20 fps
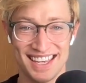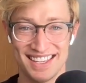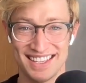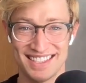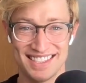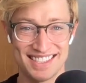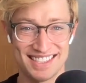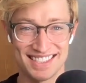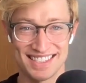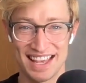
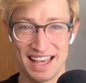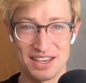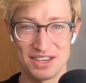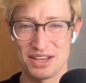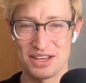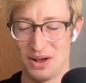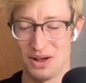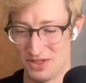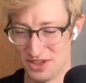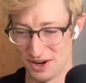is uh,
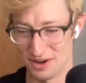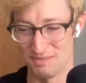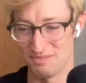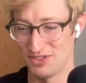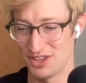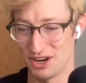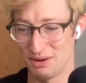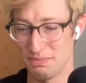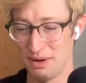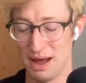you know they're
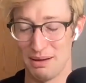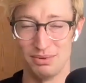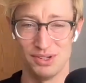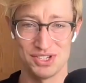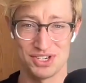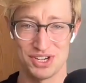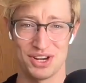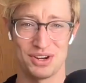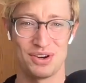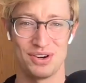they're
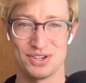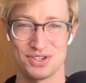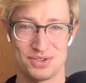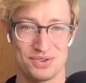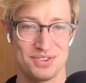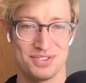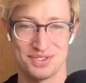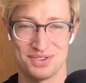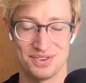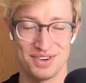publishing her
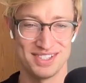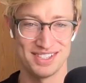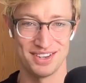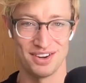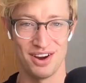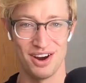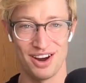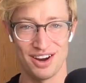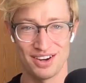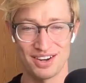short stories
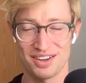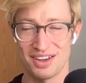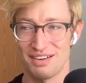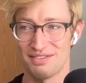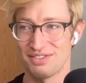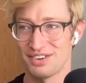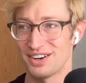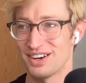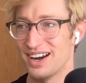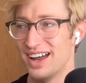in
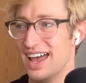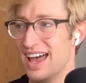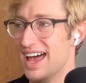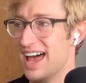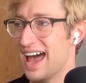hardcover,